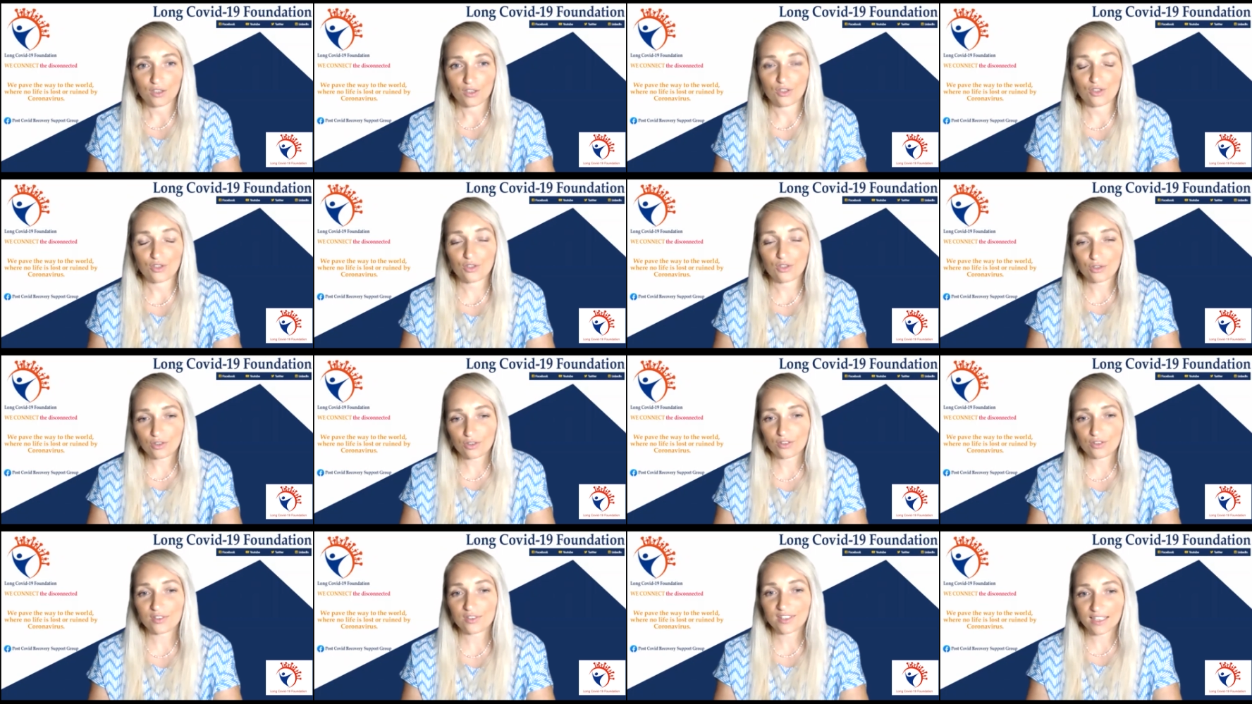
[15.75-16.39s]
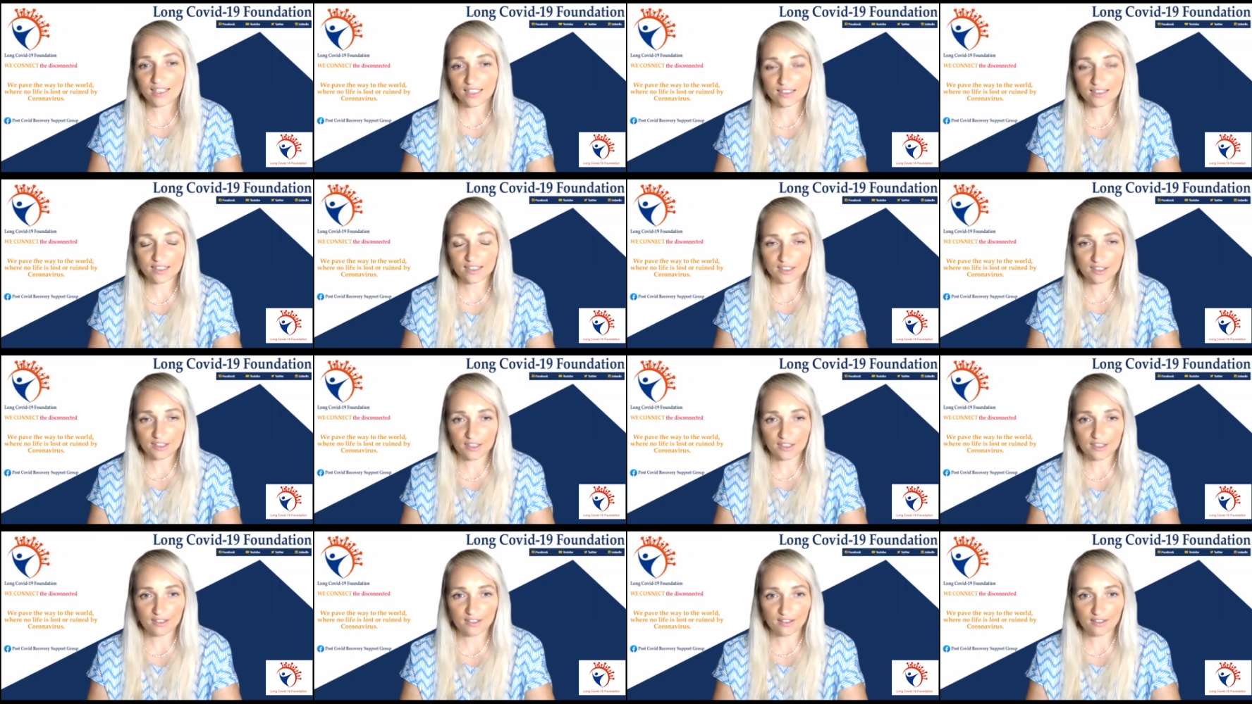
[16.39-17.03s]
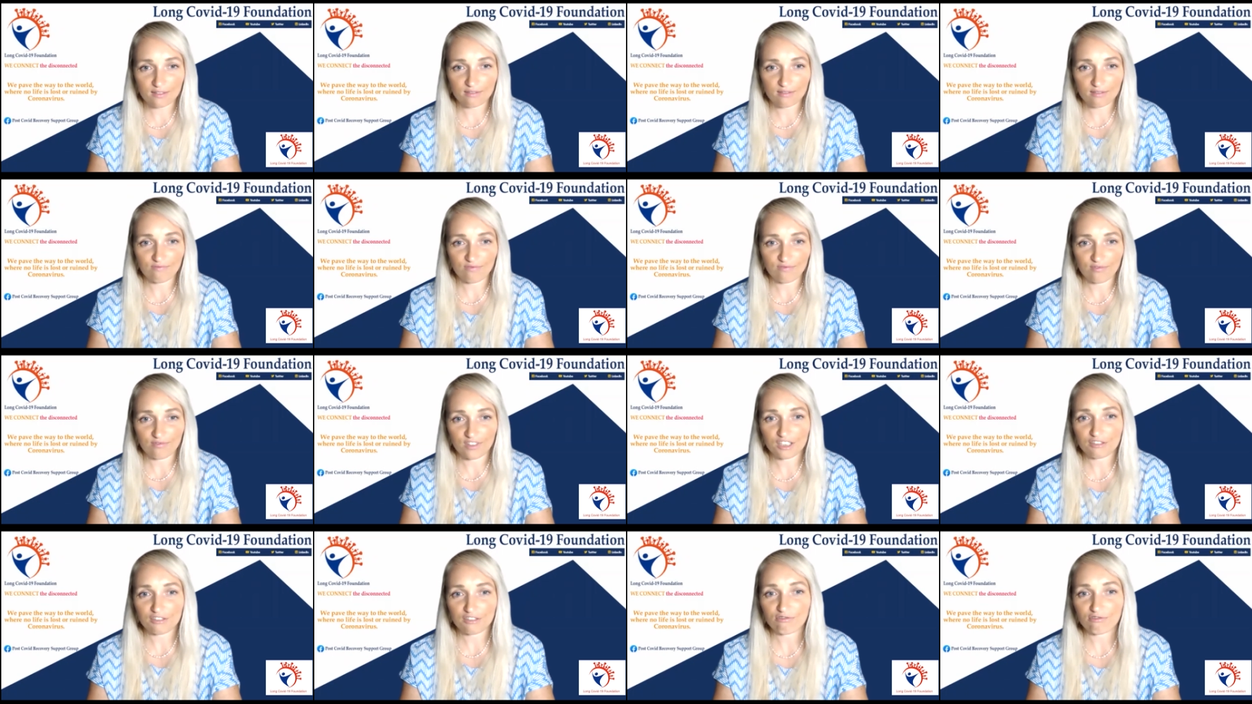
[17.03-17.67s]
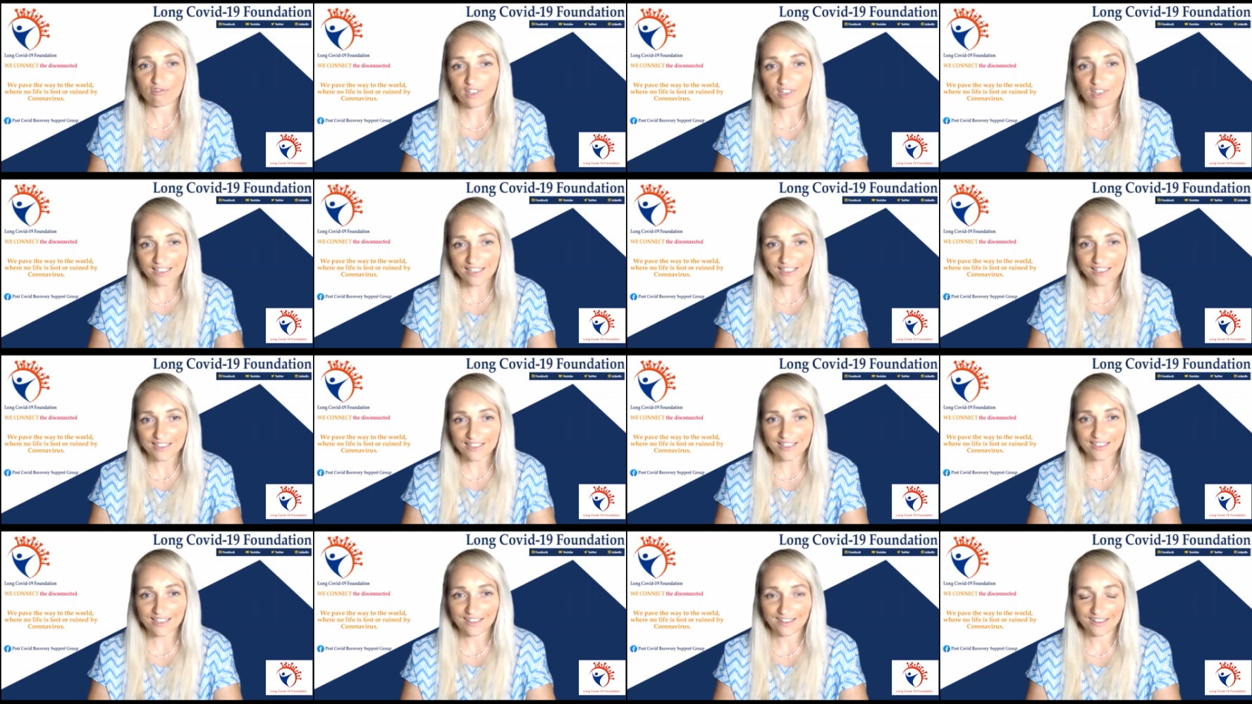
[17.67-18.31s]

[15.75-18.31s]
Do you think this is the right